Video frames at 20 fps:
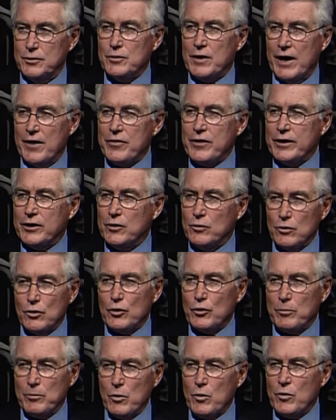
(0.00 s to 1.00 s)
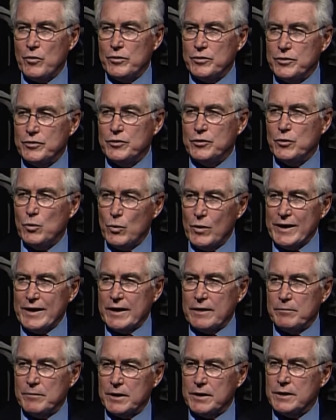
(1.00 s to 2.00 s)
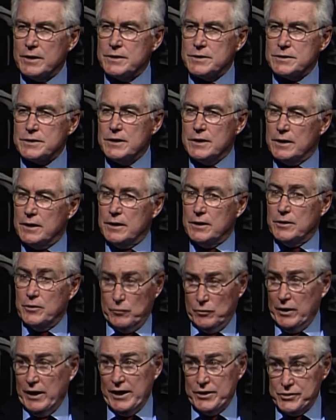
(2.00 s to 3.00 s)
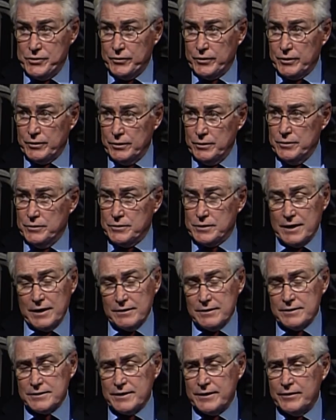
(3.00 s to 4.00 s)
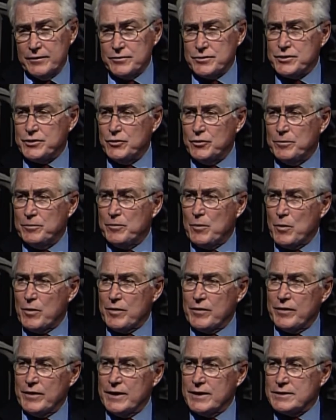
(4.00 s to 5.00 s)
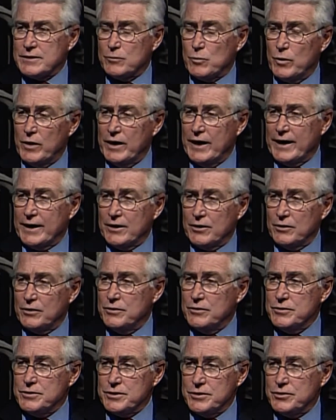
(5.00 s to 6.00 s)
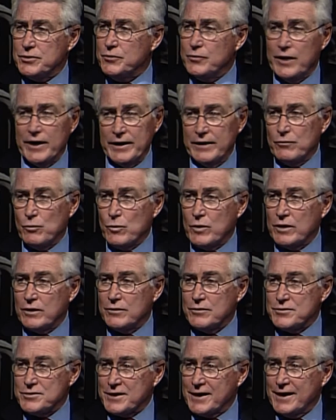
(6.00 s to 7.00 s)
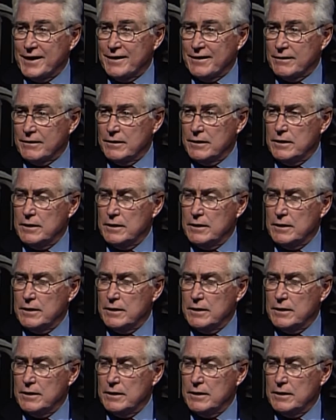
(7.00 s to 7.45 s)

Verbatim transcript: I think you learn more than you do winning, because you realize you can lose. I said there's two important things: that one, I can lose, and two, I never want to lose again.